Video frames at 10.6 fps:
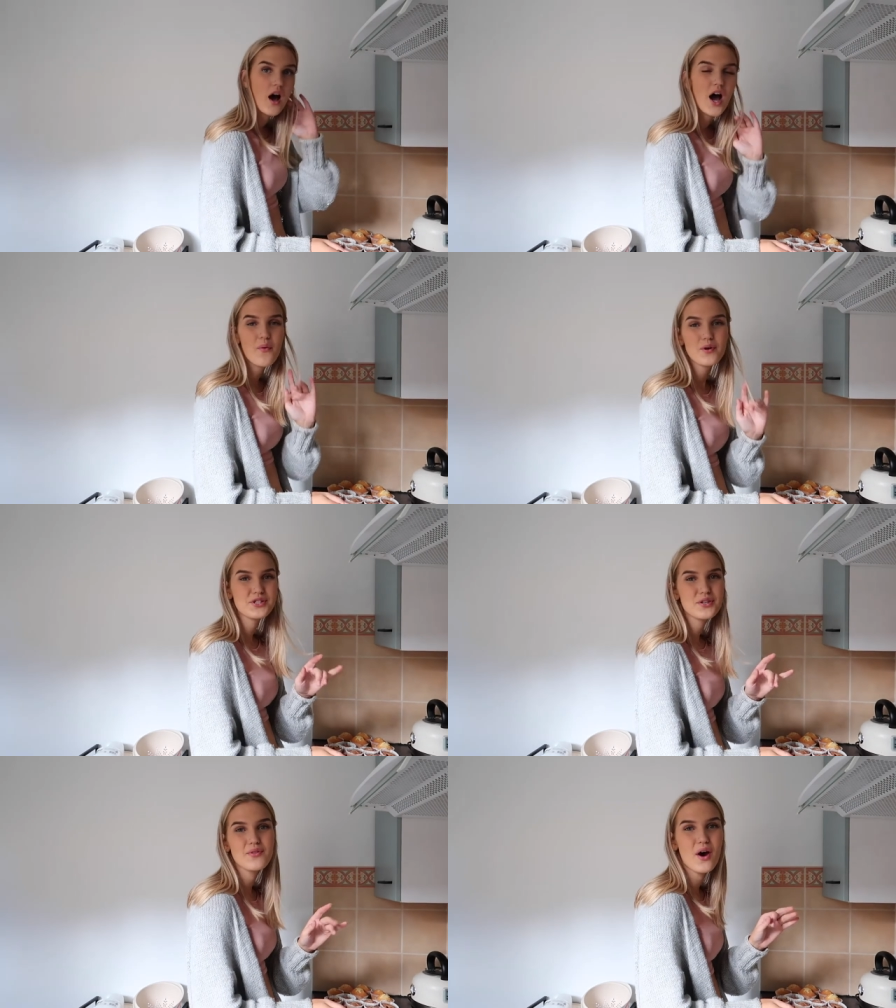I
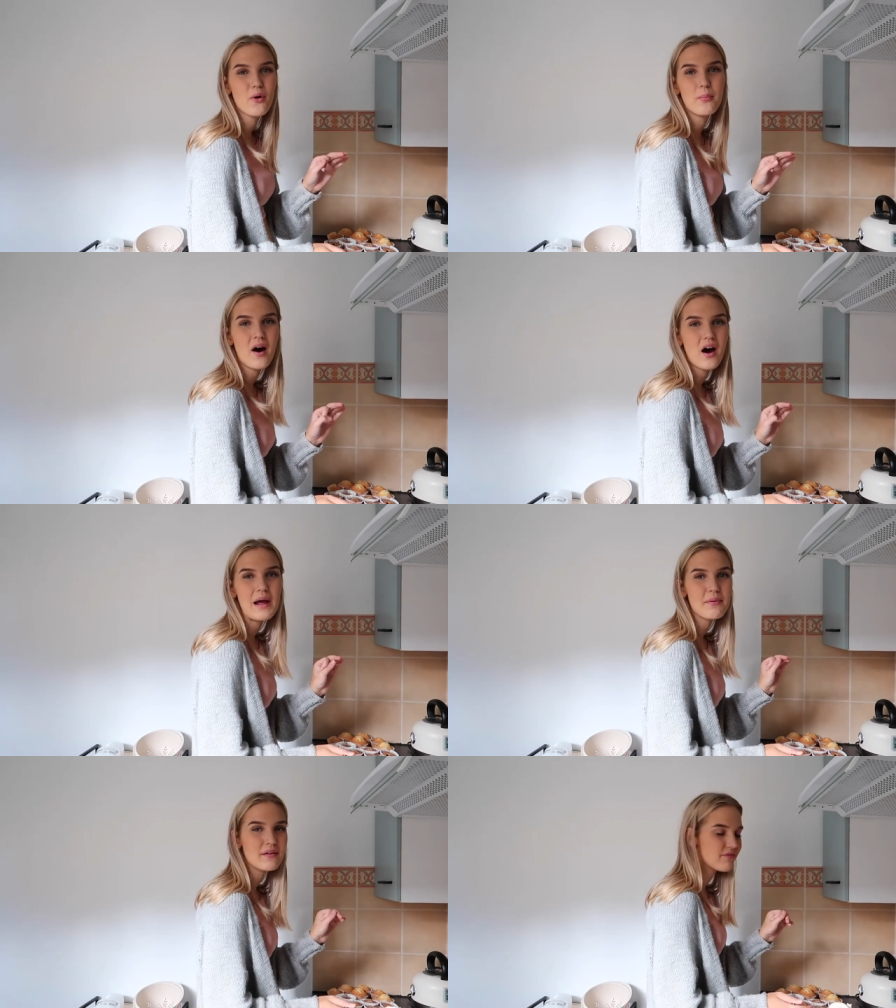would do the whole
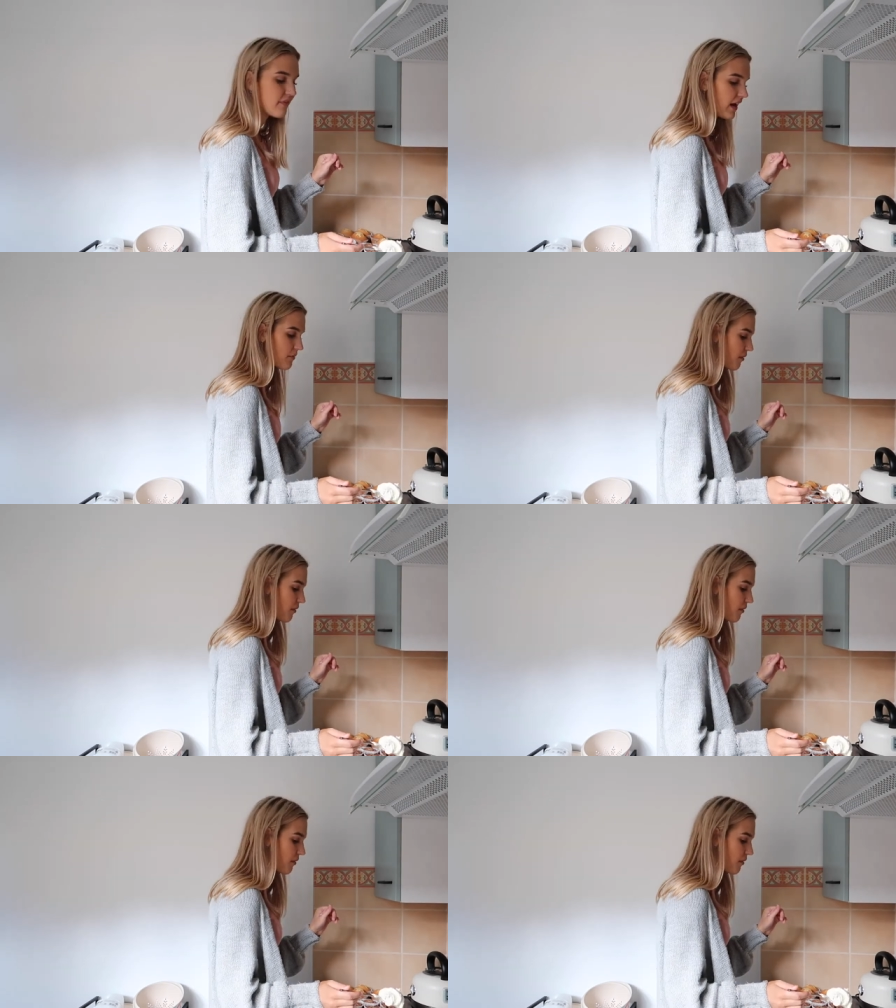piping thing,